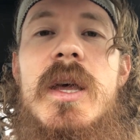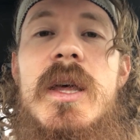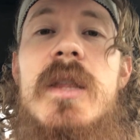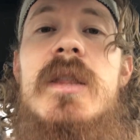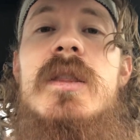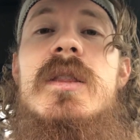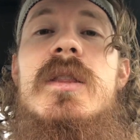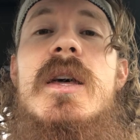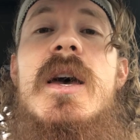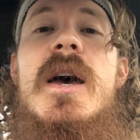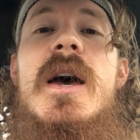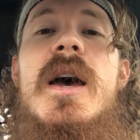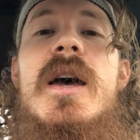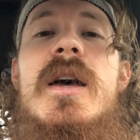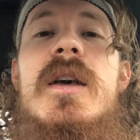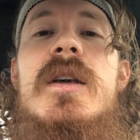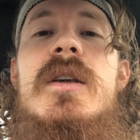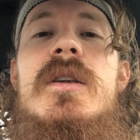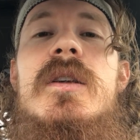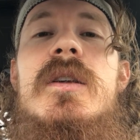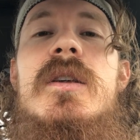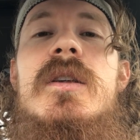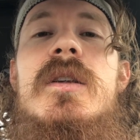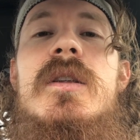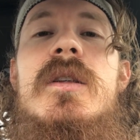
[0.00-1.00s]
in that
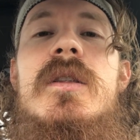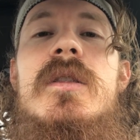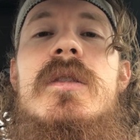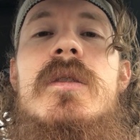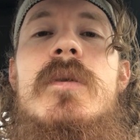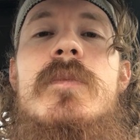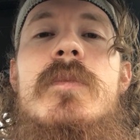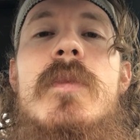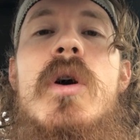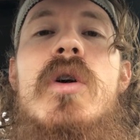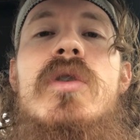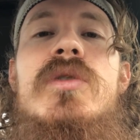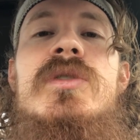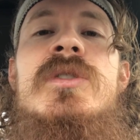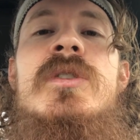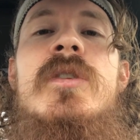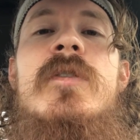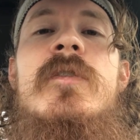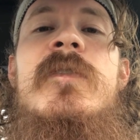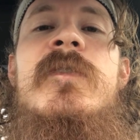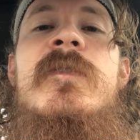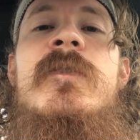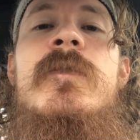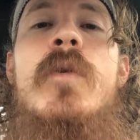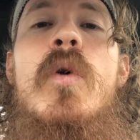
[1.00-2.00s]
the most
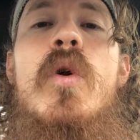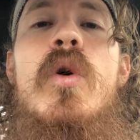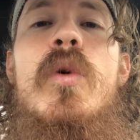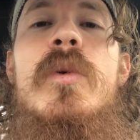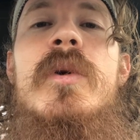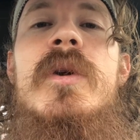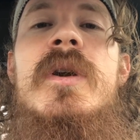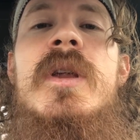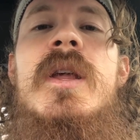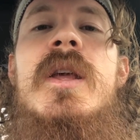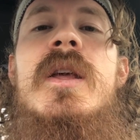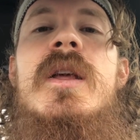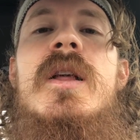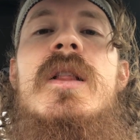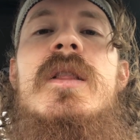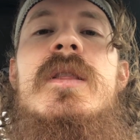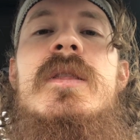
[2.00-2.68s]
forwarding